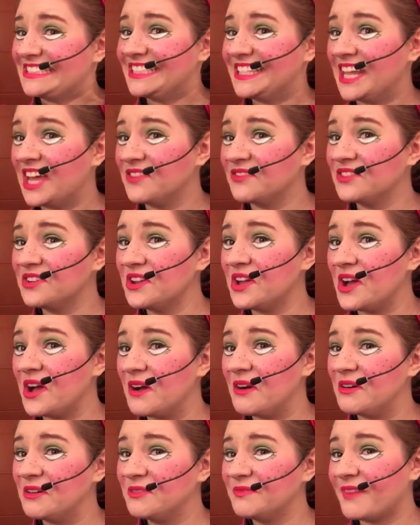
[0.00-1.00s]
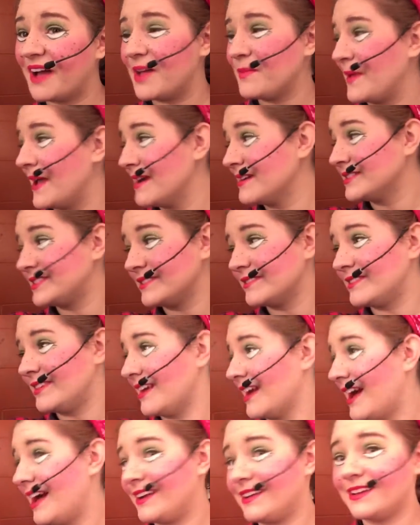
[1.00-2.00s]
You never know. My parents are
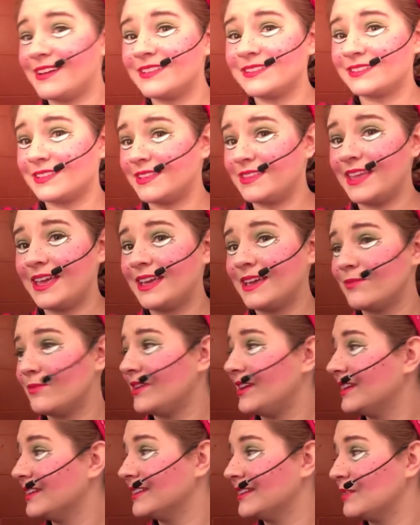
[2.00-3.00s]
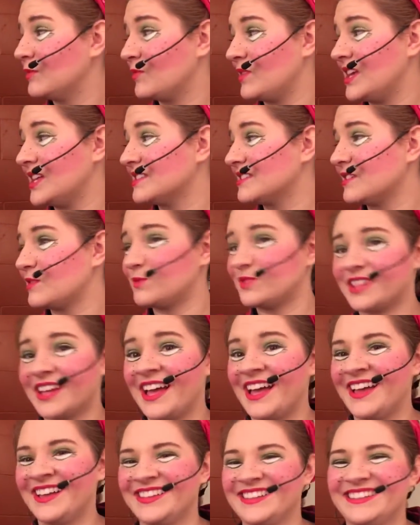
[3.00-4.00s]
in the audience and they can be a little mean
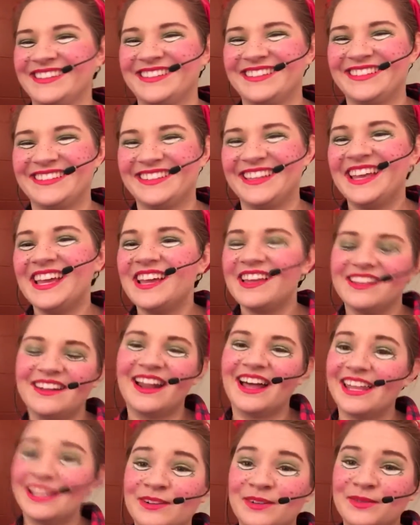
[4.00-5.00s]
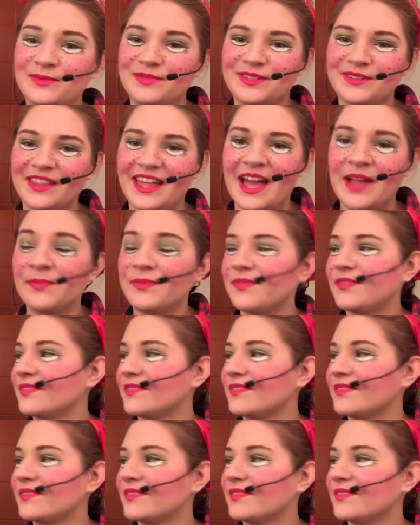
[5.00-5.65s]
sometimes. No, they wouldn't do that.